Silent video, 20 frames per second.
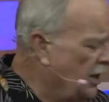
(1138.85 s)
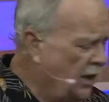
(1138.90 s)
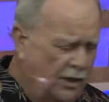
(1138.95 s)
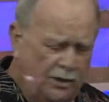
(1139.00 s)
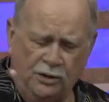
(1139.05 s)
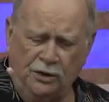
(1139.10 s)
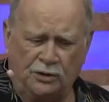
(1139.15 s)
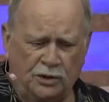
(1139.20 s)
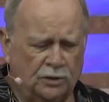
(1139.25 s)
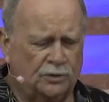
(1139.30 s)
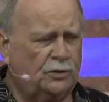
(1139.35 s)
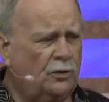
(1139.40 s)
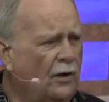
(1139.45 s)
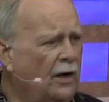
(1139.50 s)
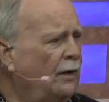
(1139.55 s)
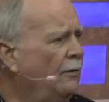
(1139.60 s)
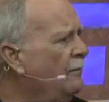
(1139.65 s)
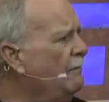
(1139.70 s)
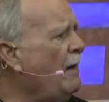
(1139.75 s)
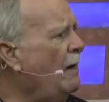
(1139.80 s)
and you're just
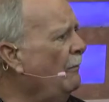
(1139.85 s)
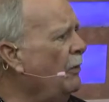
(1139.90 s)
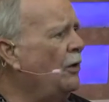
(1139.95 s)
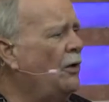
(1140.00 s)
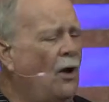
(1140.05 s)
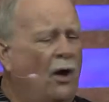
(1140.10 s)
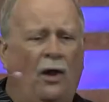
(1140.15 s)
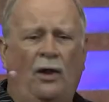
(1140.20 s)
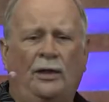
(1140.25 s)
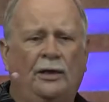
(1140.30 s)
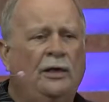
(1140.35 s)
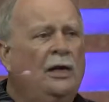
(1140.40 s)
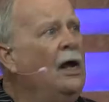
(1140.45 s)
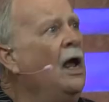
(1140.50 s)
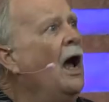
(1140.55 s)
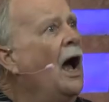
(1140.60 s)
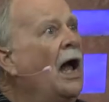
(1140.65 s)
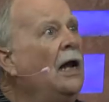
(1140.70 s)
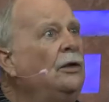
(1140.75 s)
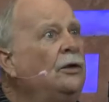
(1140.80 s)
trying to remember it all. And
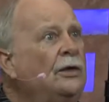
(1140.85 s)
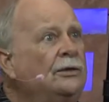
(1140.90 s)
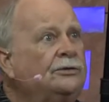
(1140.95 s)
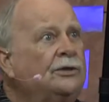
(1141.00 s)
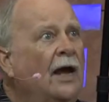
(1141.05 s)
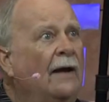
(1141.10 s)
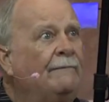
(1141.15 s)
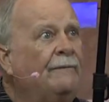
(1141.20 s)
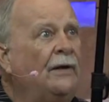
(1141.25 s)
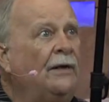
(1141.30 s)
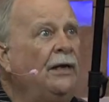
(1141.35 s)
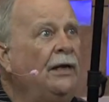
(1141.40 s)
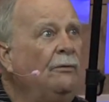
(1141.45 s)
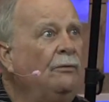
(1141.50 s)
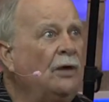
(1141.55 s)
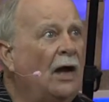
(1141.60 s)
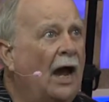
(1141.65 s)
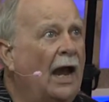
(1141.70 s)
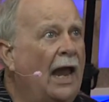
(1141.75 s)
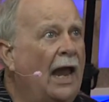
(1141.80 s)
I looked up, and he, I